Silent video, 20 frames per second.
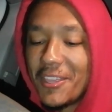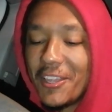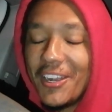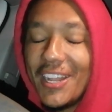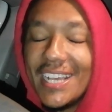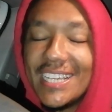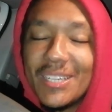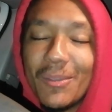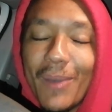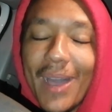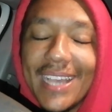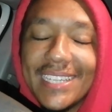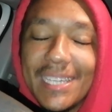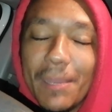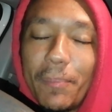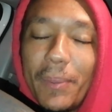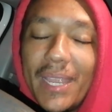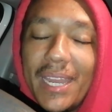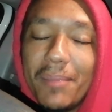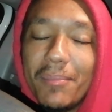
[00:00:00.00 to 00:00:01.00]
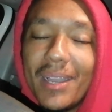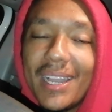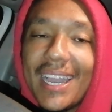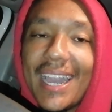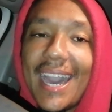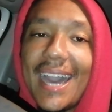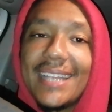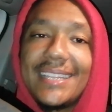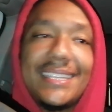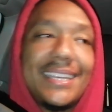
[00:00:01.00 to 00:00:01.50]
The reason why I say Benny
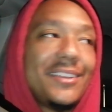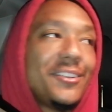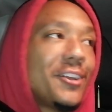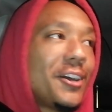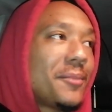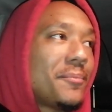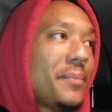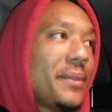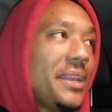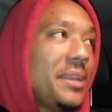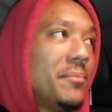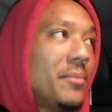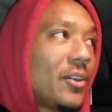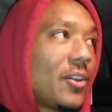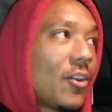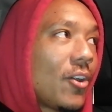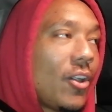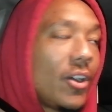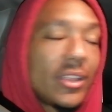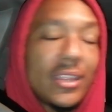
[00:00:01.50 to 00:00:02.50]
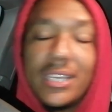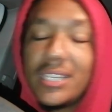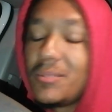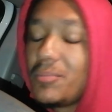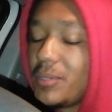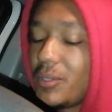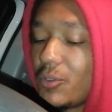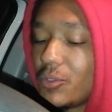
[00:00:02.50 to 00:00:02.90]
McCarthy and not Benny McCarthy is